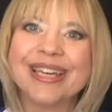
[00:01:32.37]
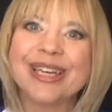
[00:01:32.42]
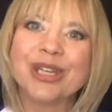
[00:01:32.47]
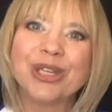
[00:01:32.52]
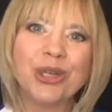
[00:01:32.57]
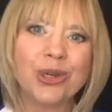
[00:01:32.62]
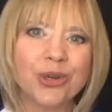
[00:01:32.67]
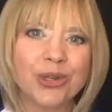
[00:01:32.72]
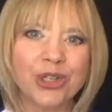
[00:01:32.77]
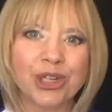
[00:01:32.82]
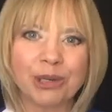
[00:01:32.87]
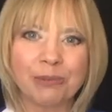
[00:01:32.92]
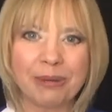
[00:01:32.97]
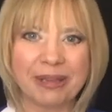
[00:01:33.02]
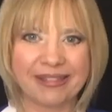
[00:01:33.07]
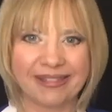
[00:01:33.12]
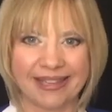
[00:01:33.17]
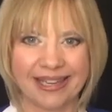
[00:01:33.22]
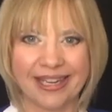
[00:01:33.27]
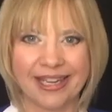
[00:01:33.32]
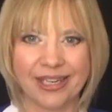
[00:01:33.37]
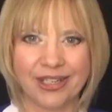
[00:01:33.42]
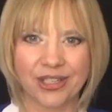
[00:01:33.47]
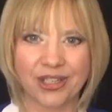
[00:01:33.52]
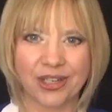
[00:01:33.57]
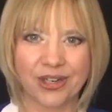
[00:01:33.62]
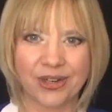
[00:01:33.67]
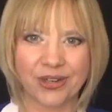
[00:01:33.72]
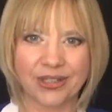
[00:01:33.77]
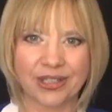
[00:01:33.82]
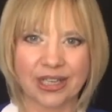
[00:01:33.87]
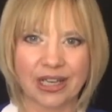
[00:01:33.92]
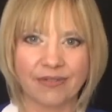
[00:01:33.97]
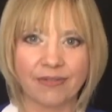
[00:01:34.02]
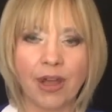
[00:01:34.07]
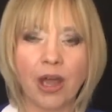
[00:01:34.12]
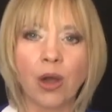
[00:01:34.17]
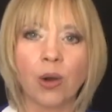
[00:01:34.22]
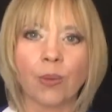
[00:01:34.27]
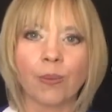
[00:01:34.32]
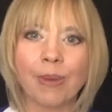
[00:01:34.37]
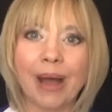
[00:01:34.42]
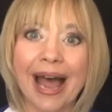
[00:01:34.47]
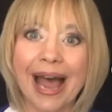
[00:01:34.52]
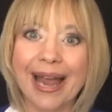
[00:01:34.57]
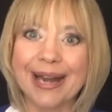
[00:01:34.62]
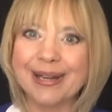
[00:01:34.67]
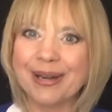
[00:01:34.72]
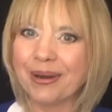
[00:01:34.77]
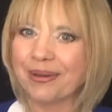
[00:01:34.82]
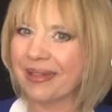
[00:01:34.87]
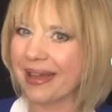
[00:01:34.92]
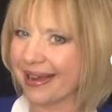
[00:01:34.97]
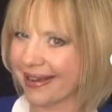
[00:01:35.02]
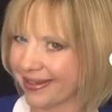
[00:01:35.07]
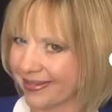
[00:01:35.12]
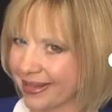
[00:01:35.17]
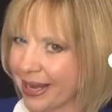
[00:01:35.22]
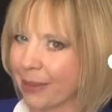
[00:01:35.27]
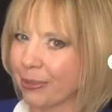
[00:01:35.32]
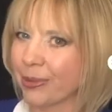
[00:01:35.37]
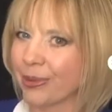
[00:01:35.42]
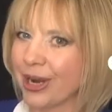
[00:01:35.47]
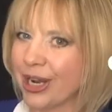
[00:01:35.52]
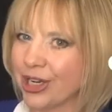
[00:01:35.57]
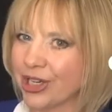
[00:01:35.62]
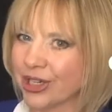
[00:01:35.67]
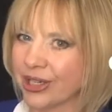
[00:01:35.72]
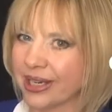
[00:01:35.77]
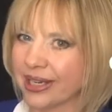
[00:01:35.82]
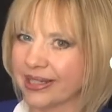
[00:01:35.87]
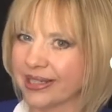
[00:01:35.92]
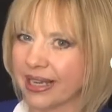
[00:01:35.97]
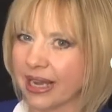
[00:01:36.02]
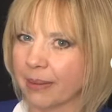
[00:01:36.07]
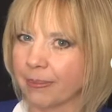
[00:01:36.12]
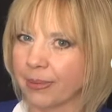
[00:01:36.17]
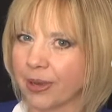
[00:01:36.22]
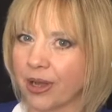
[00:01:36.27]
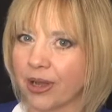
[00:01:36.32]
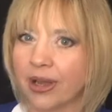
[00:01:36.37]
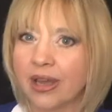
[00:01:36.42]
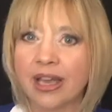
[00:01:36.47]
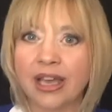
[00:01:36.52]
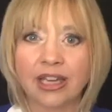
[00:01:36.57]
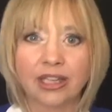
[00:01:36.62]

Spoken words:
you should be thinking to yourself, "Oh, I know that collaboration example."